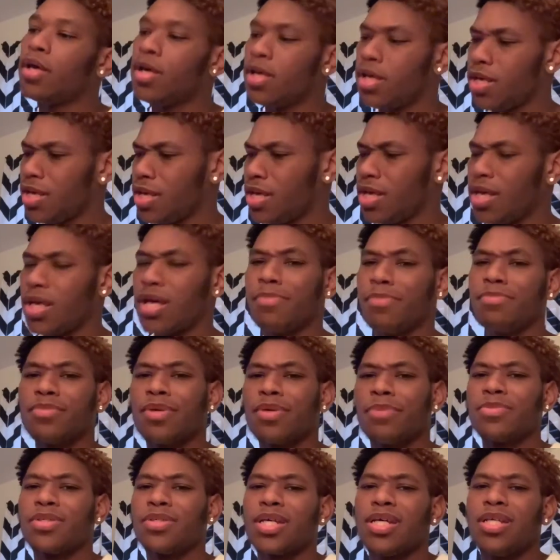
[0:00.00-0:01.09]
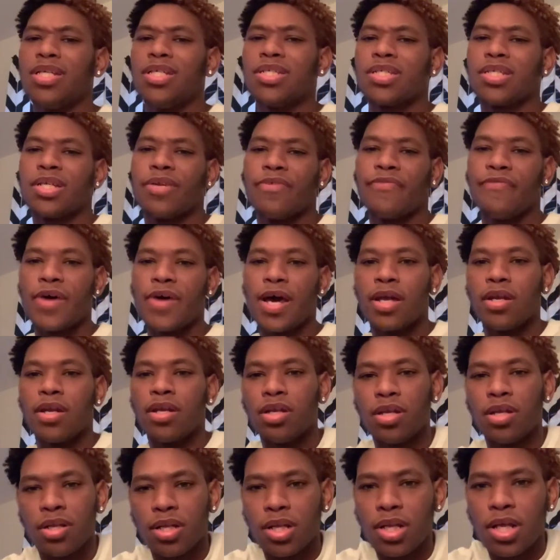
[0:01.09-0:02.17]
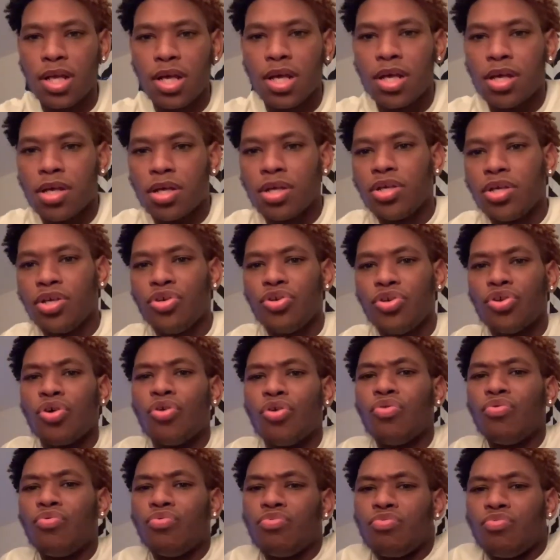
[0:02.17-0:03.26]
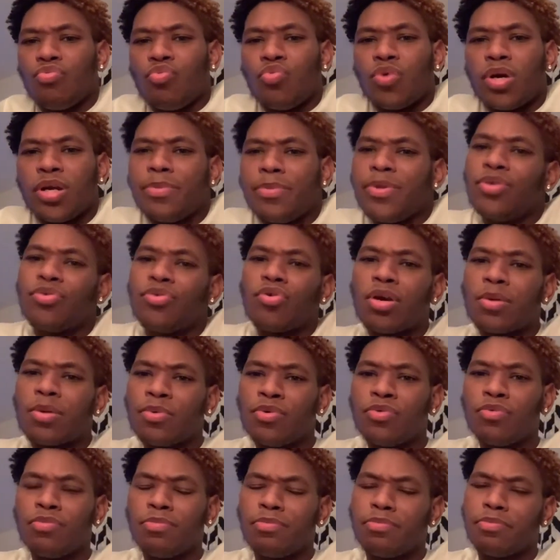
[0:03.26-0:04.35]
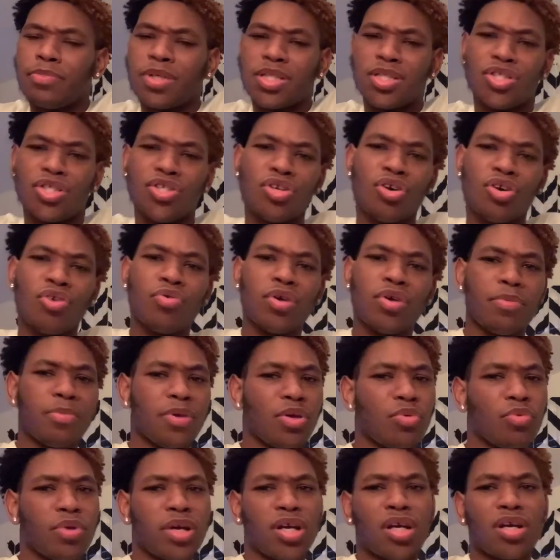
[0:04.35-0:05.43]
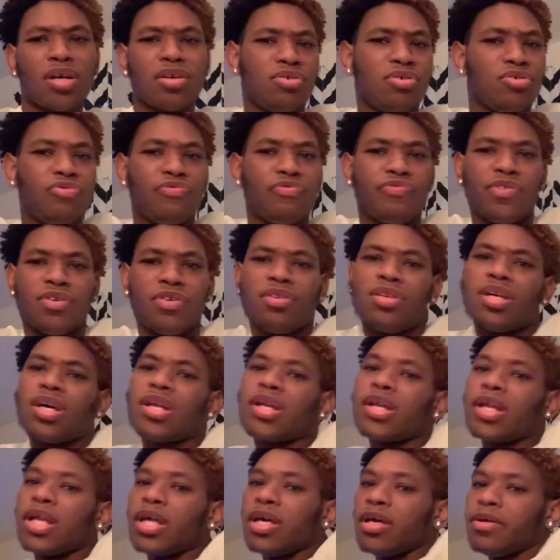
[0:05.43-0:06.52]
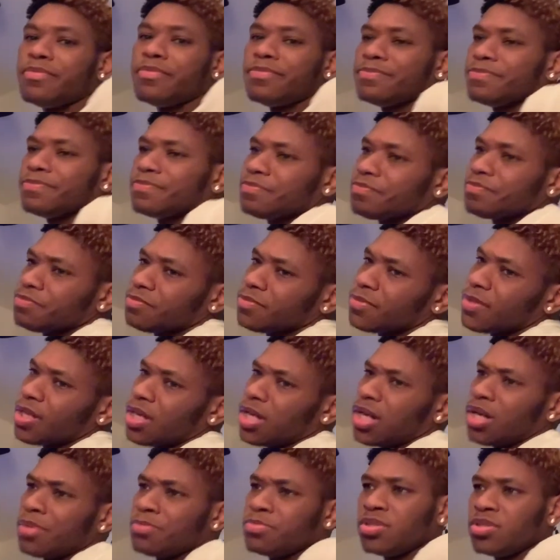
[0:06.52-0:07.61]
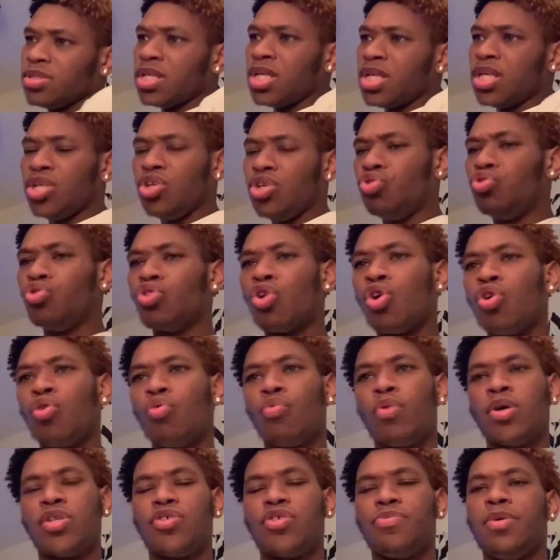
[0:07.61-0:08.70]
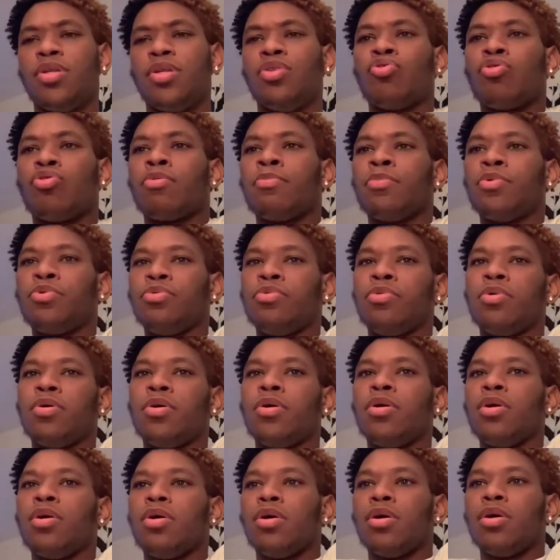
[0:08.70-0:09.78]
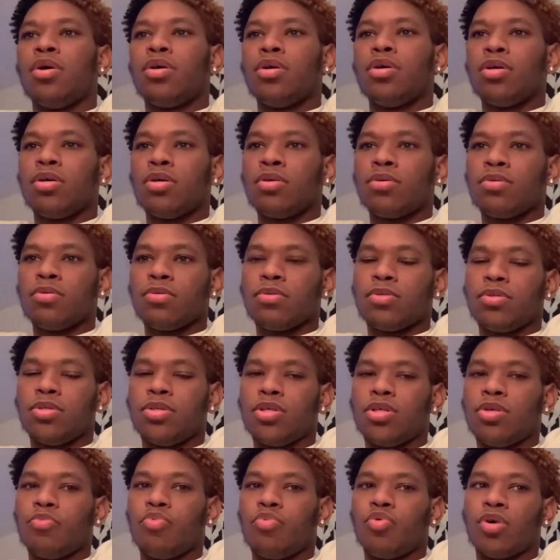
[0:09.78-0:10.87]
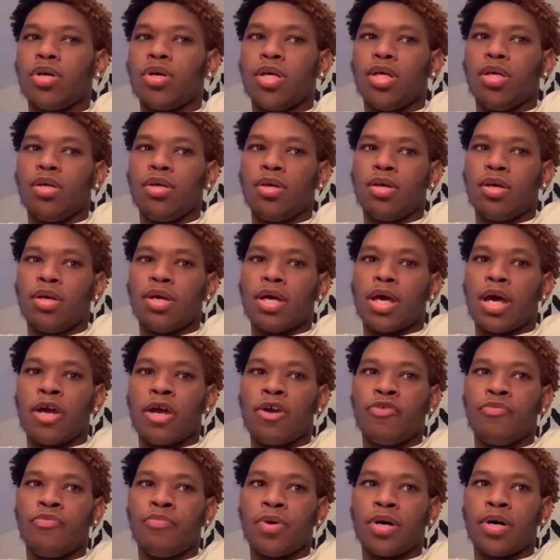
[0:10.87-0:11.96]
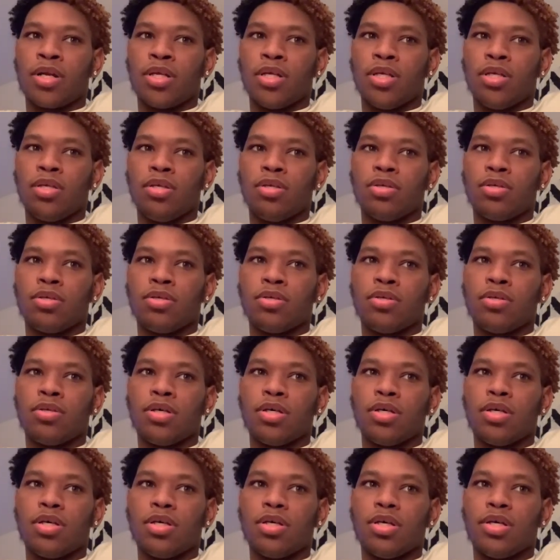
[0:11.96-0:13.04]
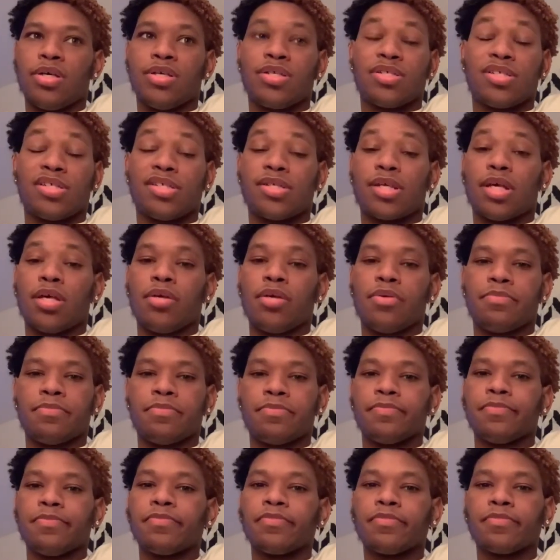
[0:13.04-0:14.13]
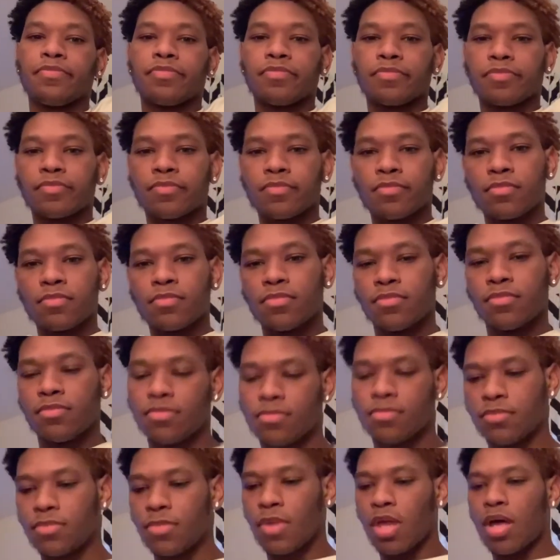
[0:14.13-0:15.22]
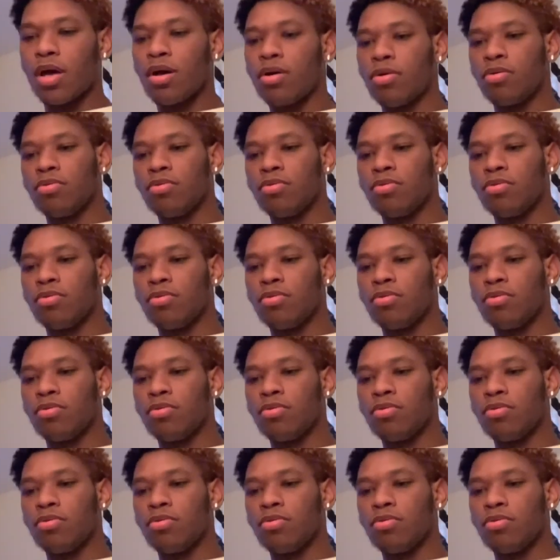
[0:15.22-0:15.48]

And I'm saying this in the fact, you don't want to be normal, but you don't want to be weird, goofy, and none of that. I'm saying you don't want to be normal to the point everybody is the same. No.